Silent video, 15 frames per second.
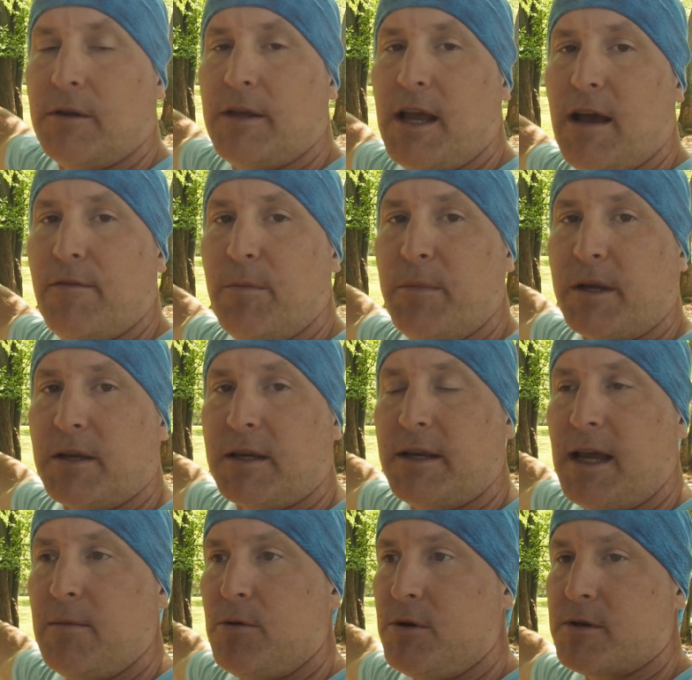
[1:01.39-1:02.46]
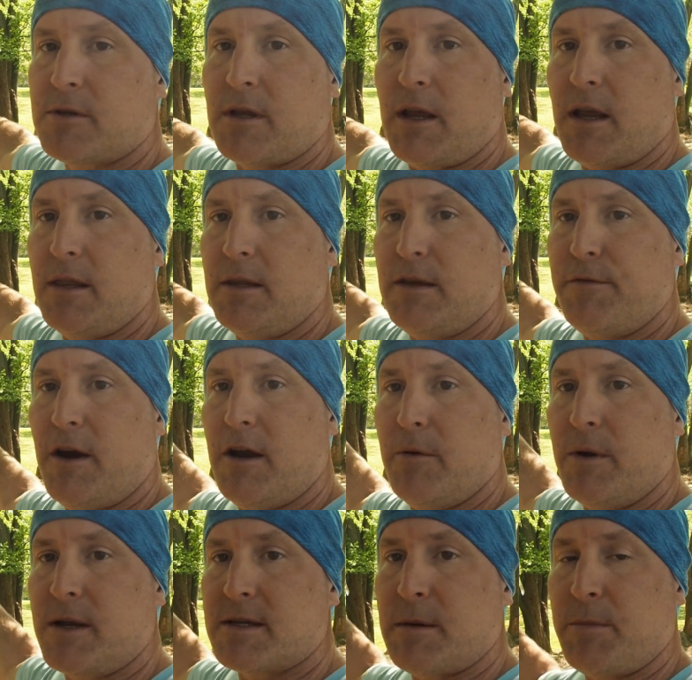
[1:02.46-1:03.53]
They have the picnic tables and the fire
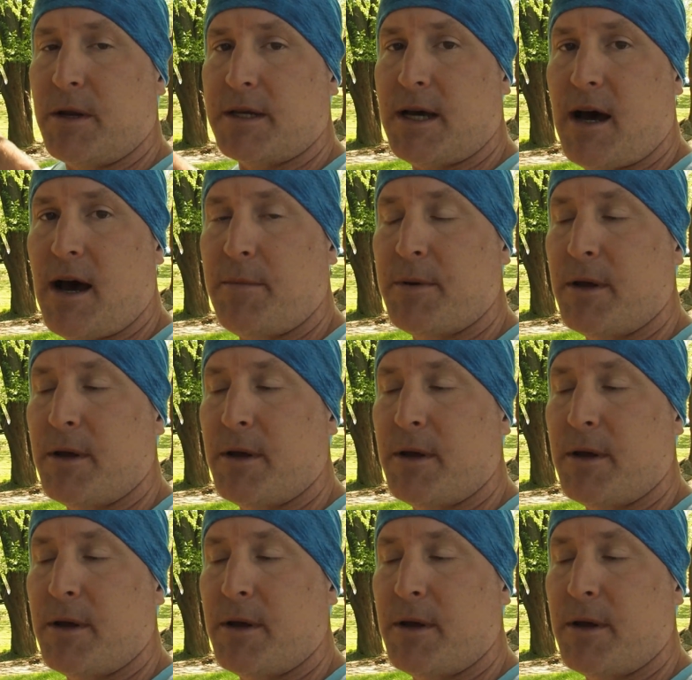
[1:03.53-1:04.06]
rings up on top.